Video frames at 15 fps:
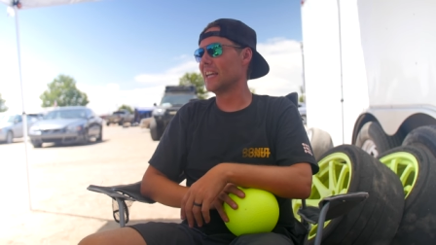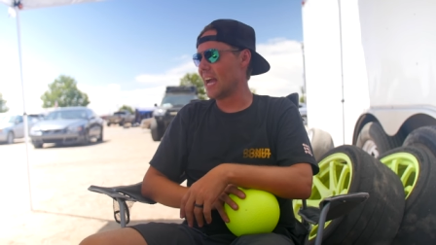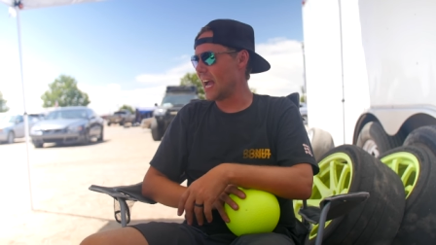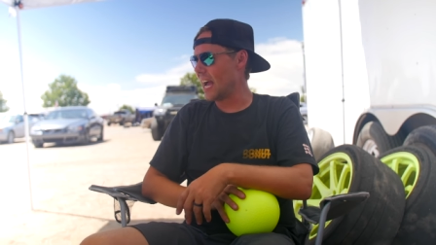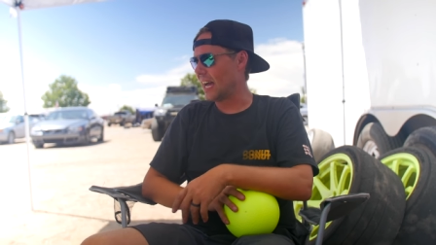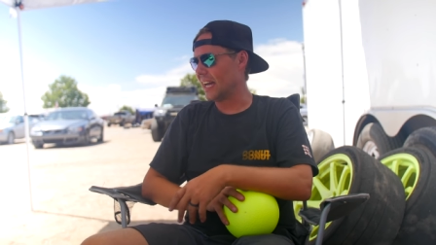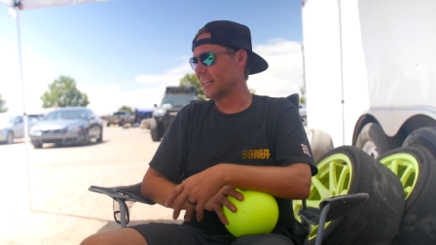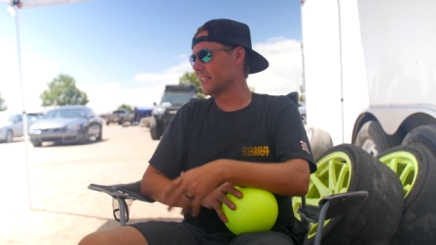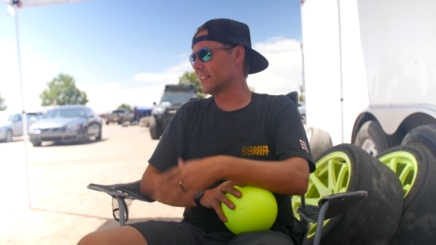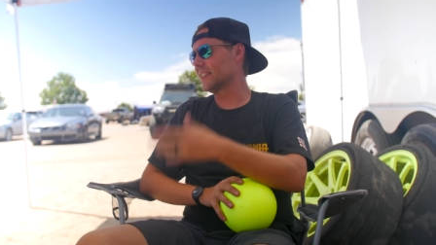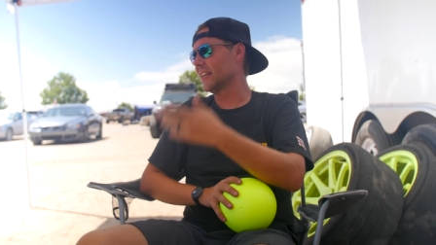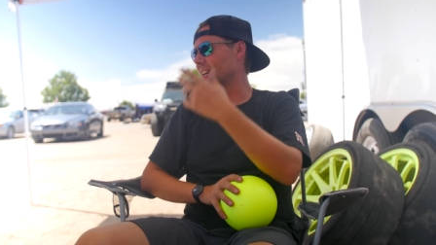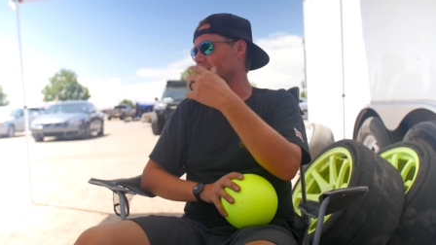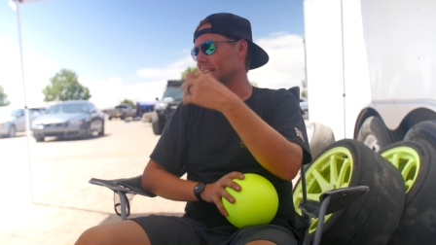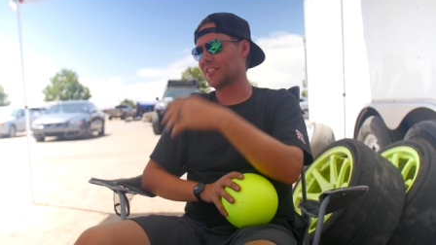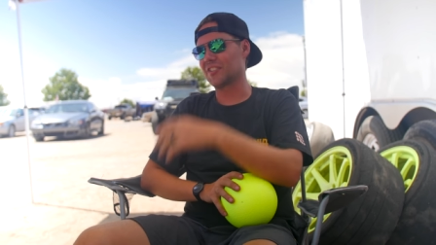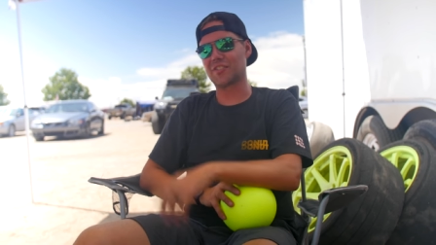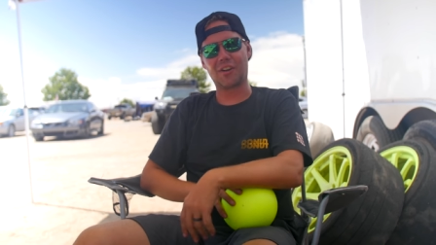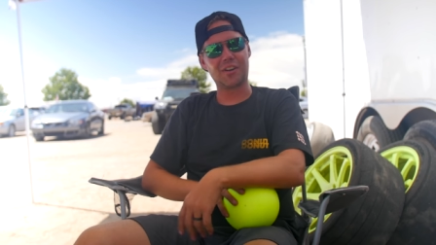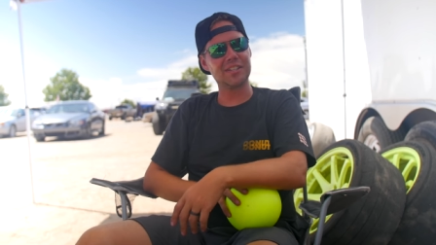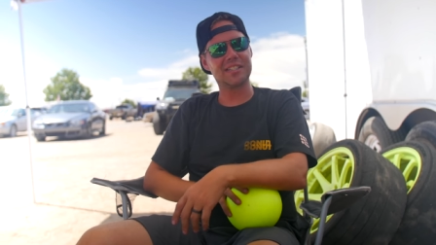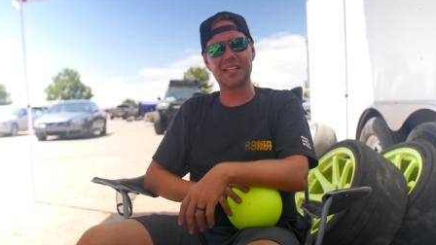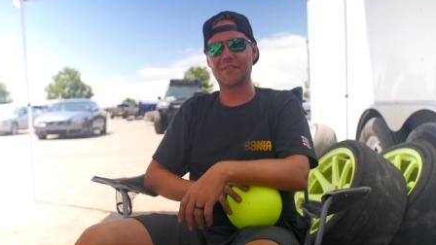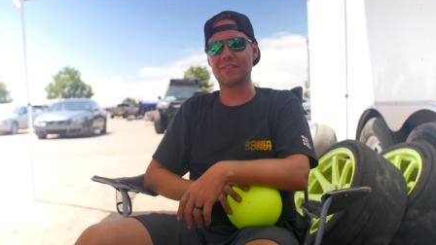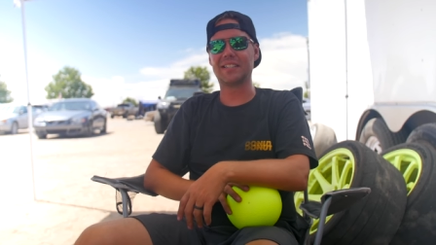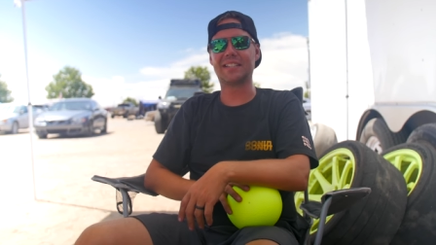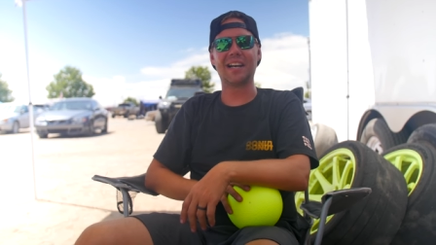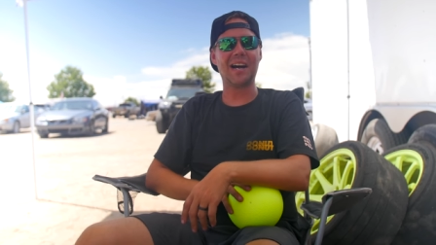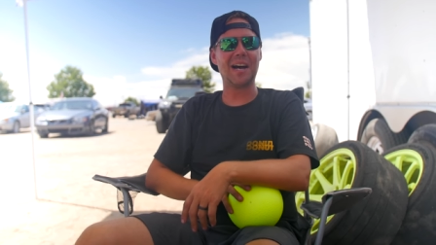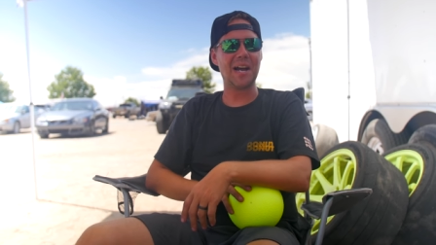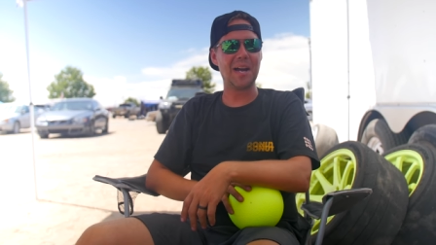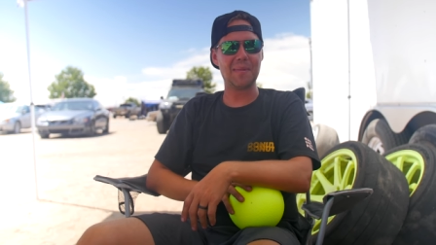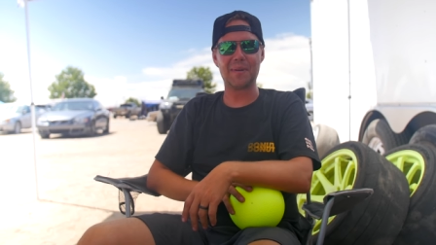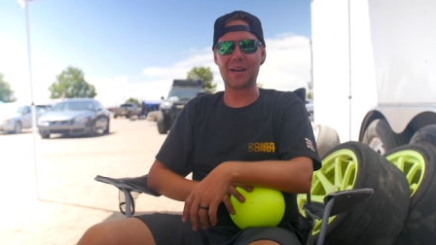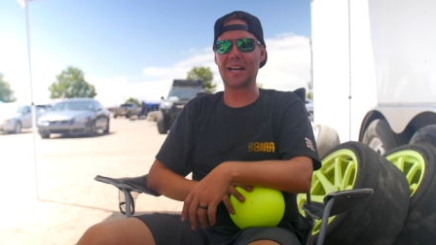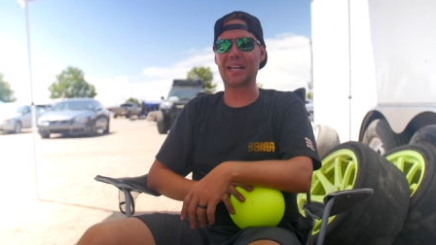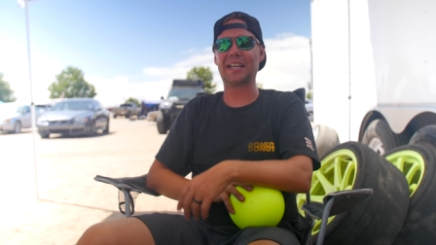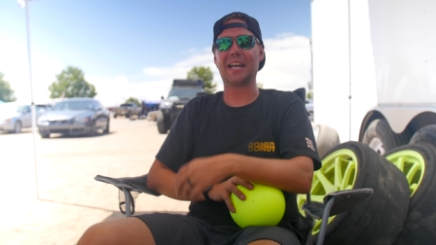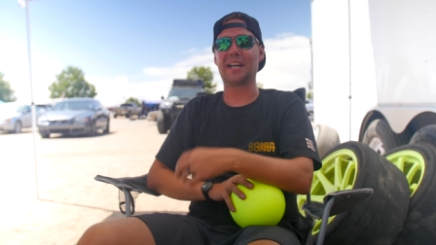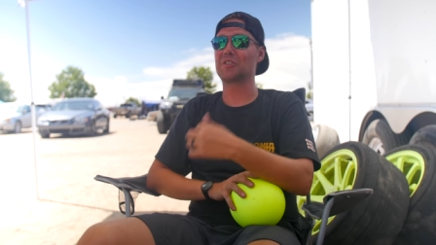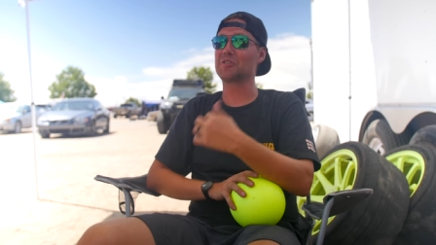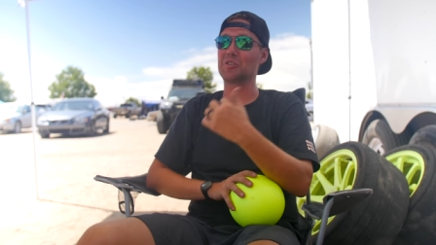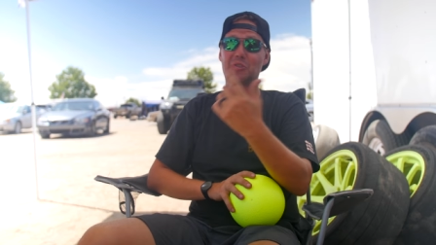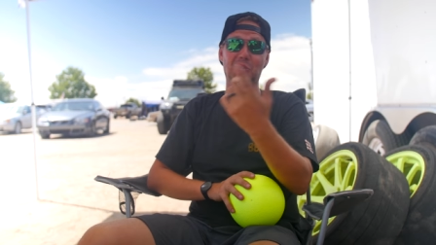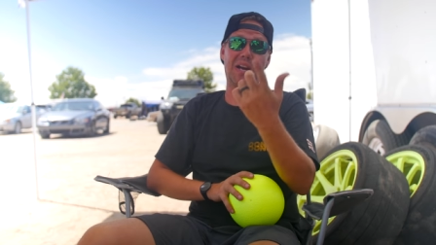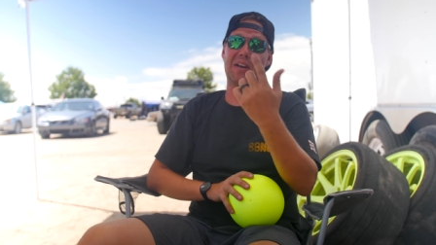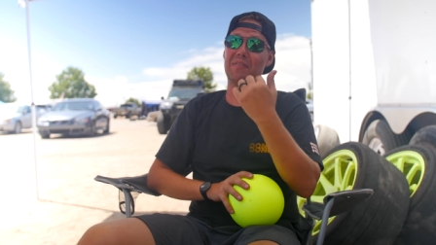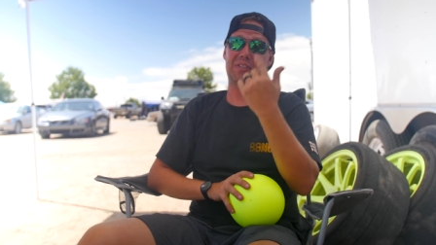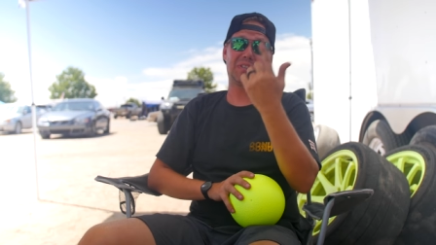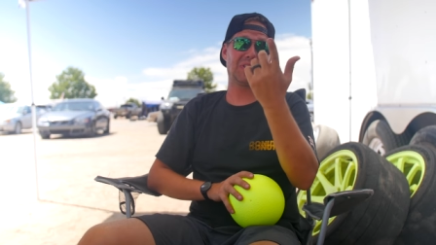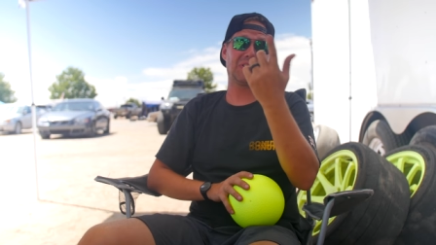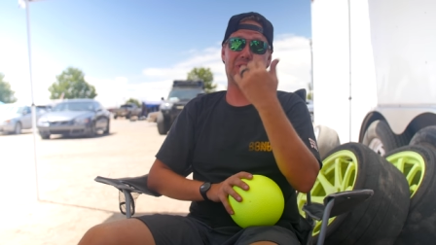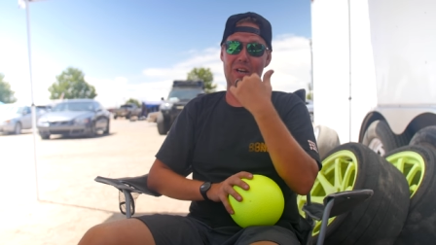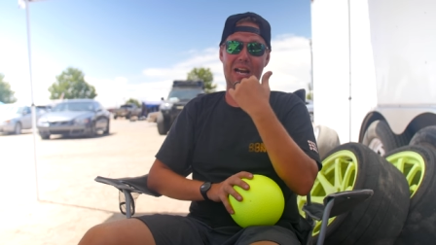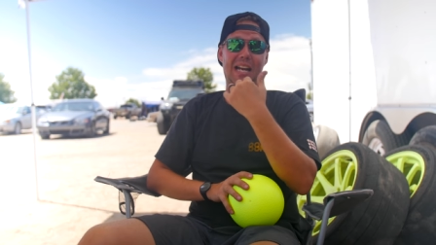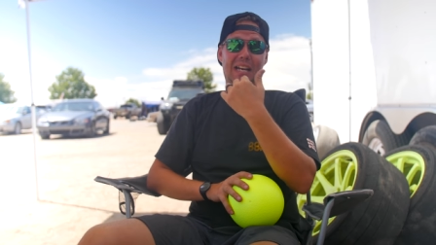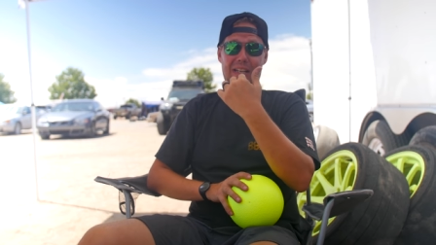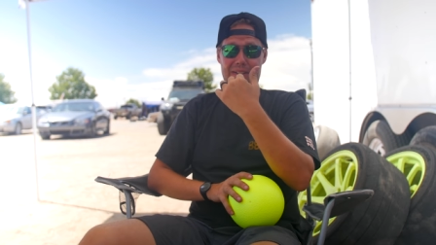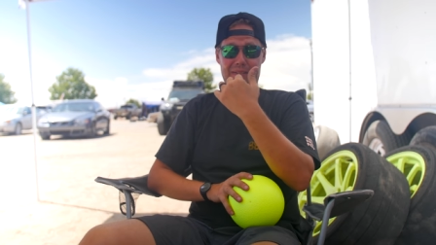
Yeah, and it's like it starts every time and I can actually drive it to the track.